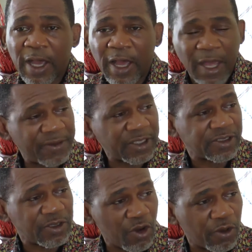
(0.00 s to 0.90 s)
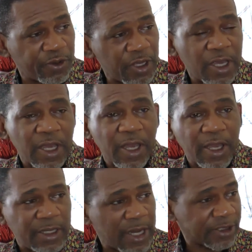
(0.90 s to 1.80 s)
That's the north.
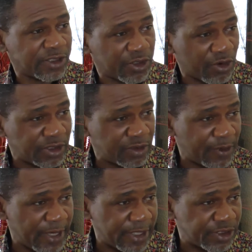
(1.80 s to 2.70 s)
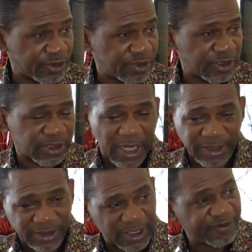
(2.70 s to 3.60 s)
It has security implications, it
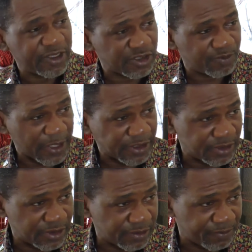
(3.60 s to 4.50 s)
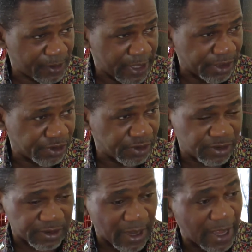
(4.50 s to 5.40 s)
has living space
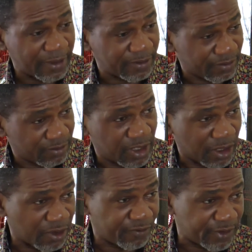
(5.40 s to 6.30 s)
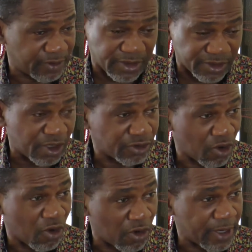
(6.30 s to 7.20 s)
implications, and a lot of it is not
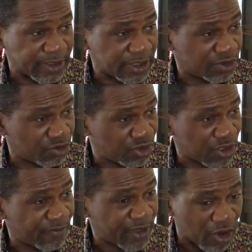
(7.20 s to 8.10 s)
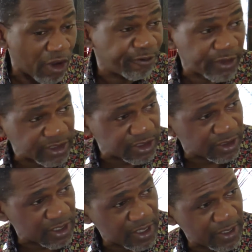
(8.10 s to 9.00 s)
unconnected to some of the
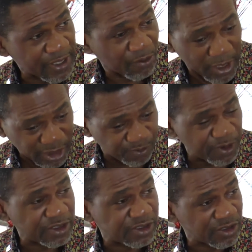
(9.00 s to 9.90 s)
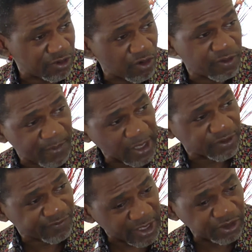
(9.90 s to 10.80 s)
conflicts that we experience in the northern
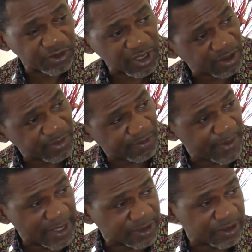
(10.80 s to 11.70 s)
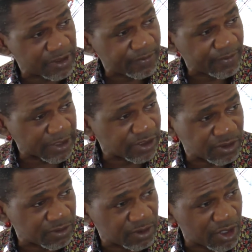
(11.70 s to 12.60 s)
parts of Nigeria and the Middle Belt.
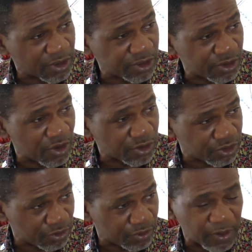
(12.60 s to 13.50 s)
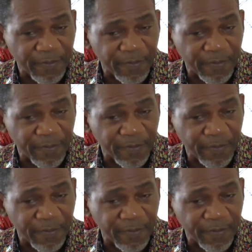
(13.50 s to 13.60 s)
That's the honest to God truth.